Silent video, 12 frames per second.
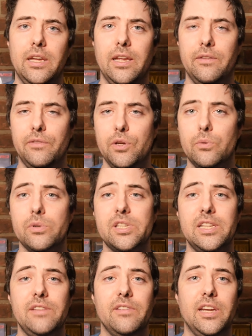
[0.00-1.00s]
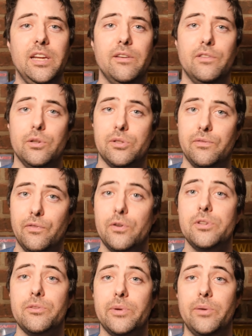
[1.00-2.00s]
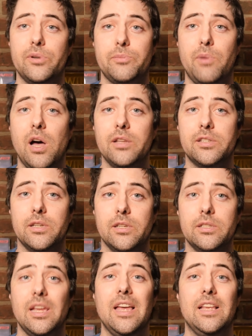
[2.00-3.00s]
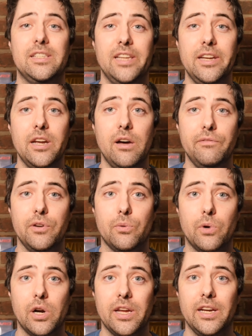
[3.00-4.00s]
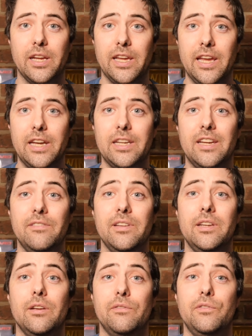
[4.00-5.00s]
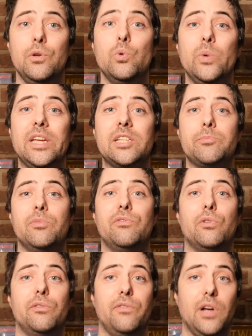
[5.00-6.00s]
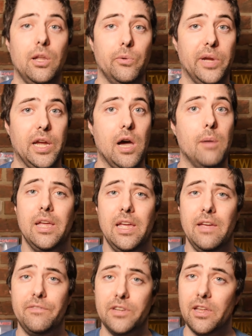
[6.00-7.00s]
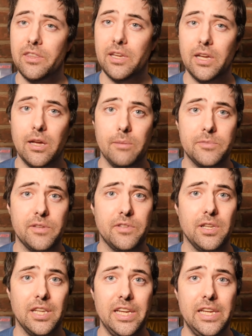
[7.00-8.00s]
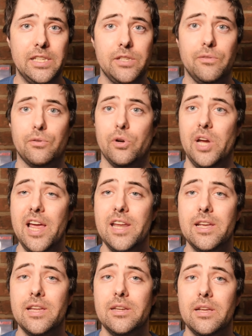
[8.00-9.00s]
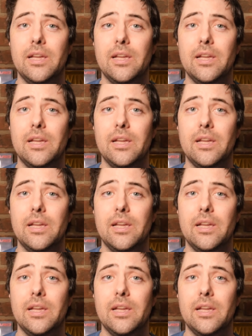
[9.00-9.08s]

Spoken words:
If you receive any of those first 3 responses, send off your work and again give it a few weeks before following up. If nothing comes of the leads you've created,